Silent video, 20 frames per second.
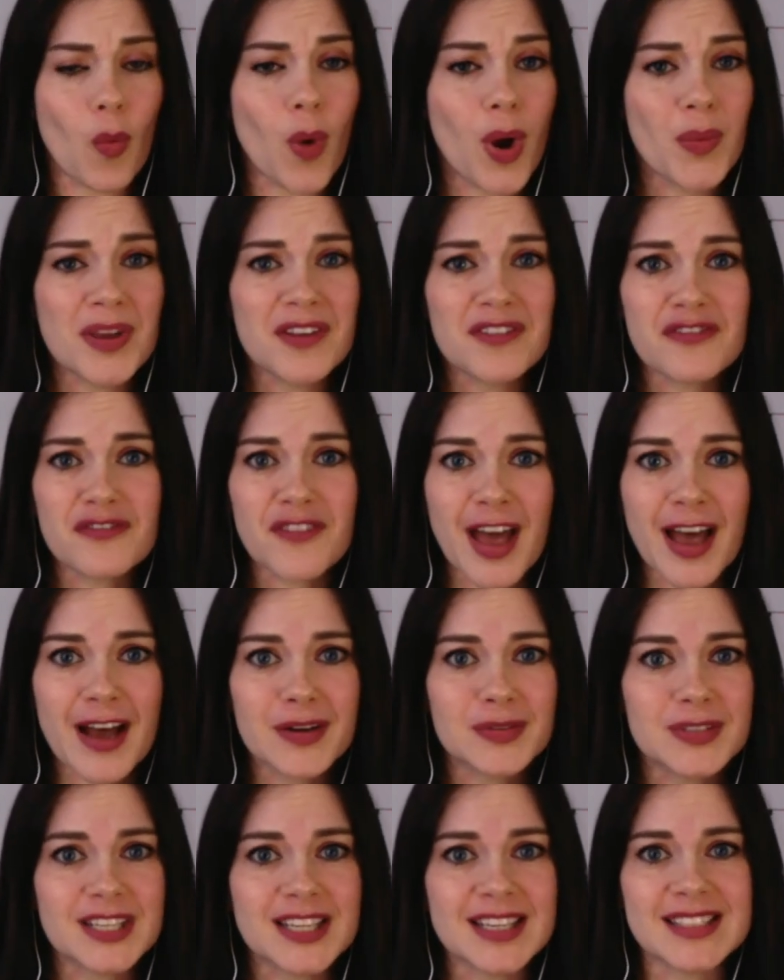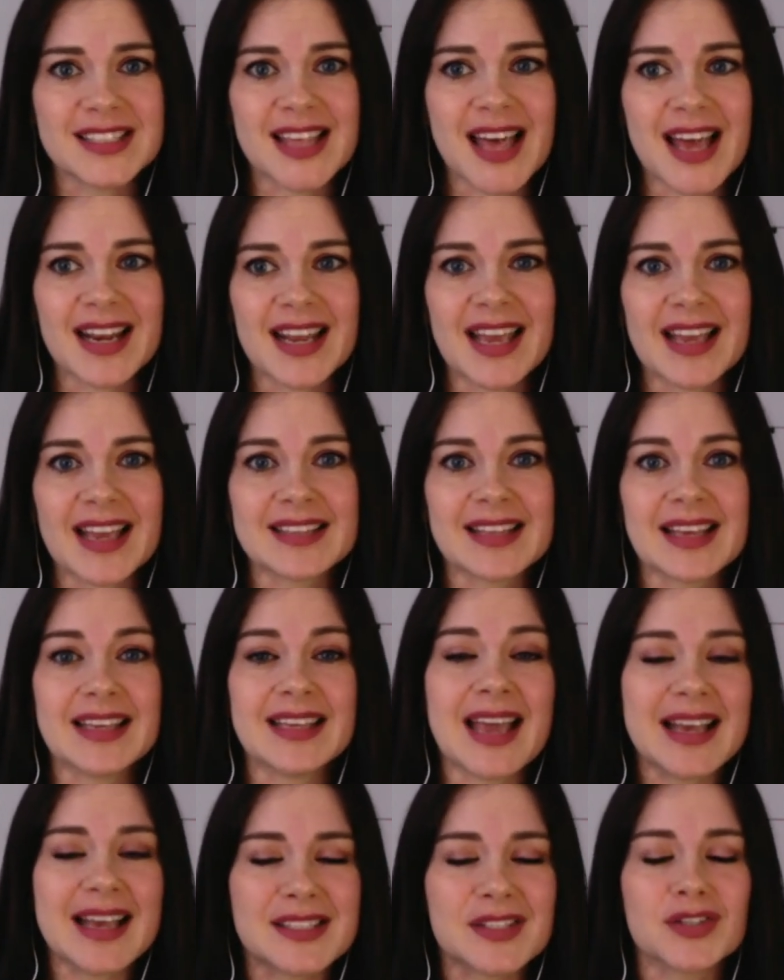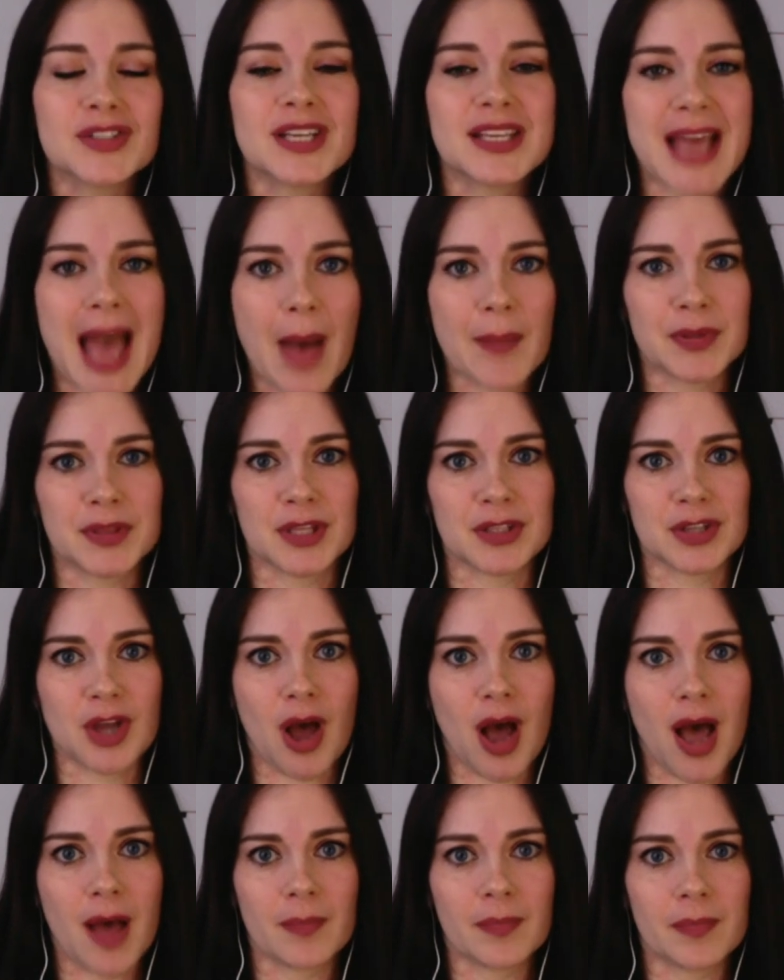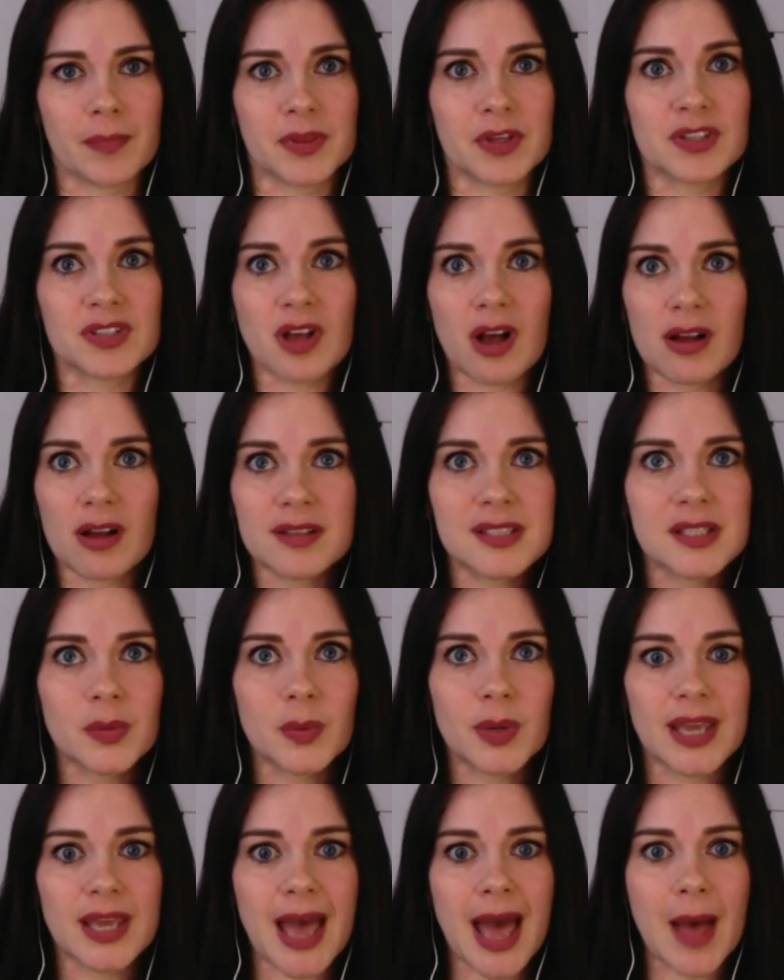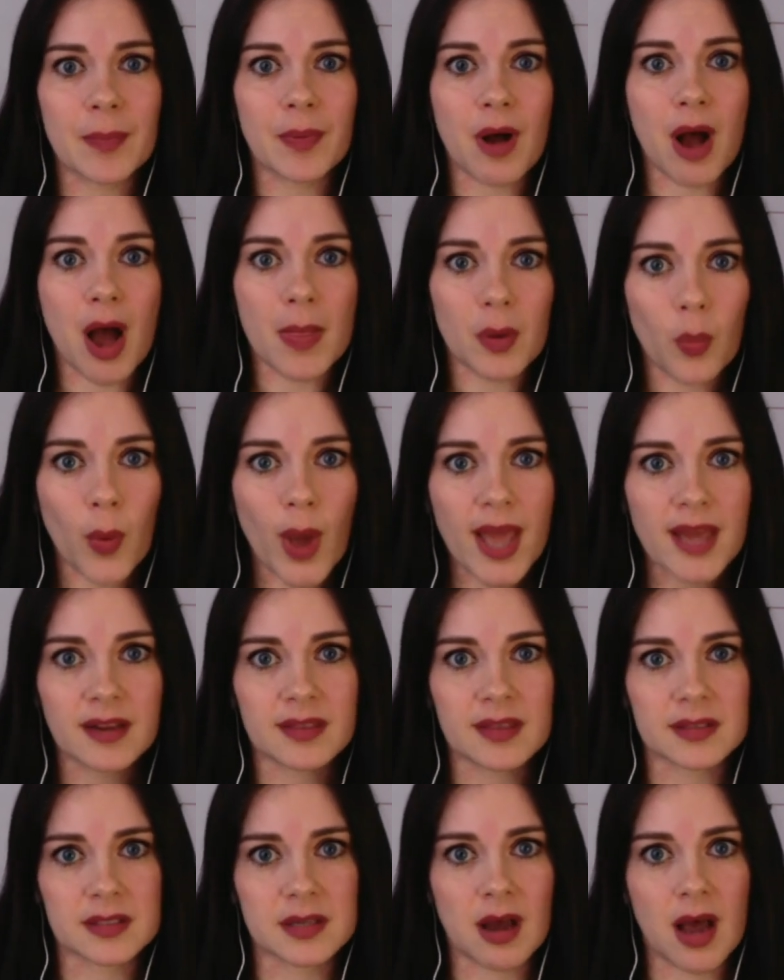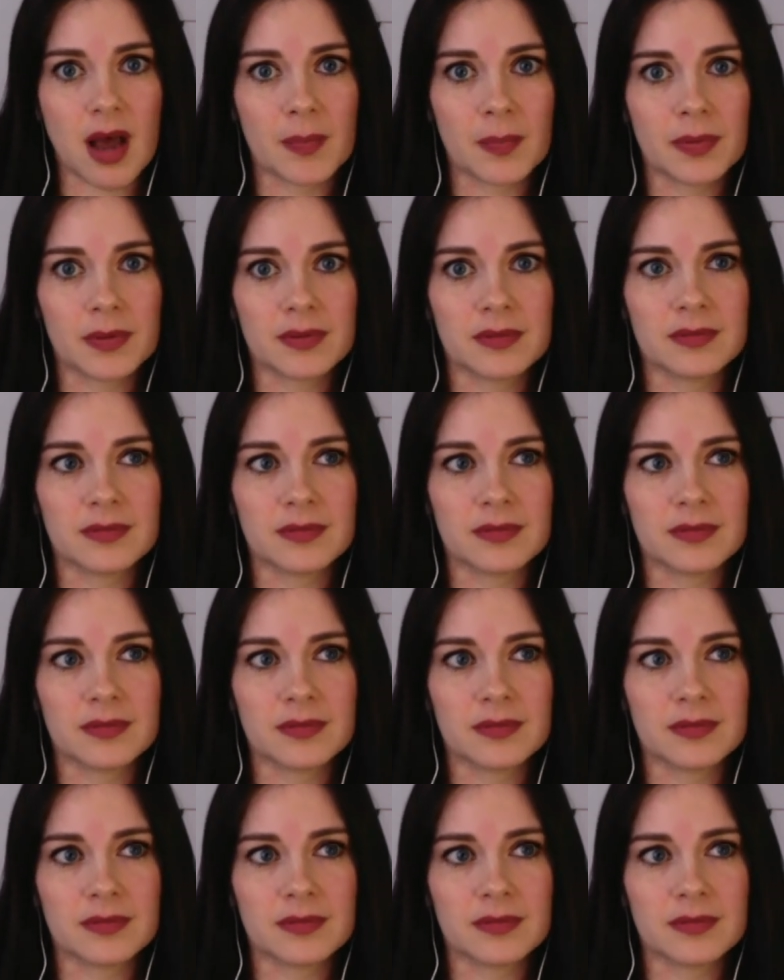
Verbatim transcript: What we found is that yes, there's a gap at the top, but there's also a gap on the way to the top,